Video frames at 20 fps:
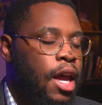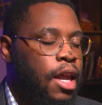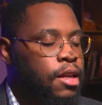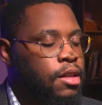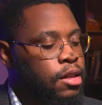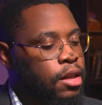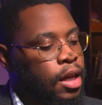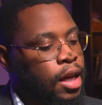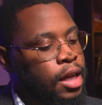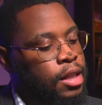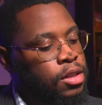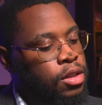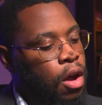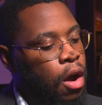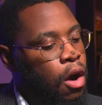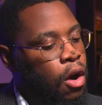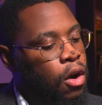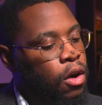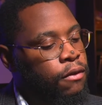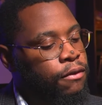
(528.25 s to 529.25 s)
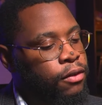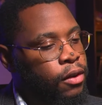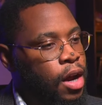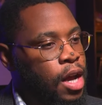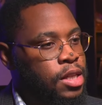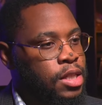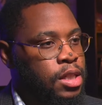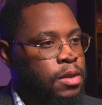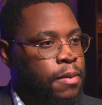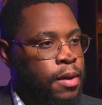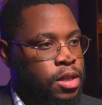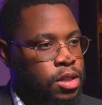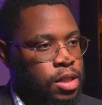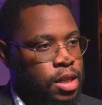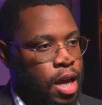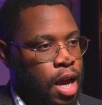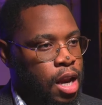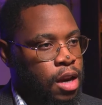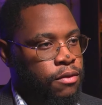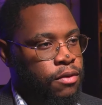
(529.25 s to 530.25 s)
And it's hard for us,
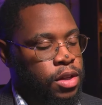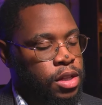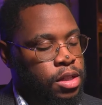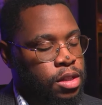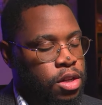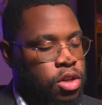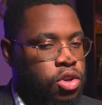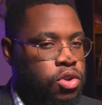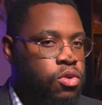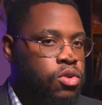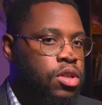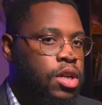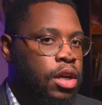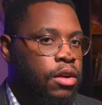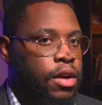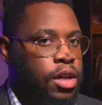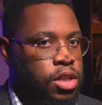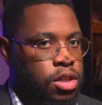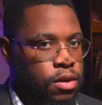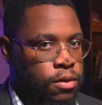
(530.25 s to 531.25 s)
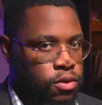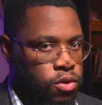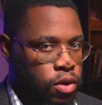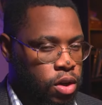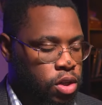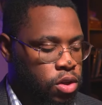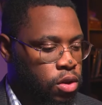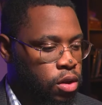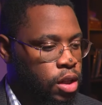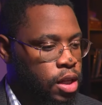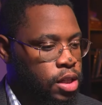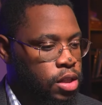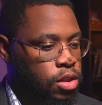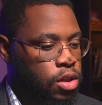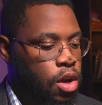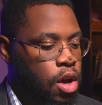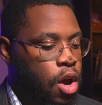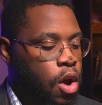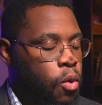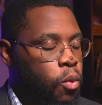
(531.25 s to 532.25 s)
especially kind of a new generation of traditionalists,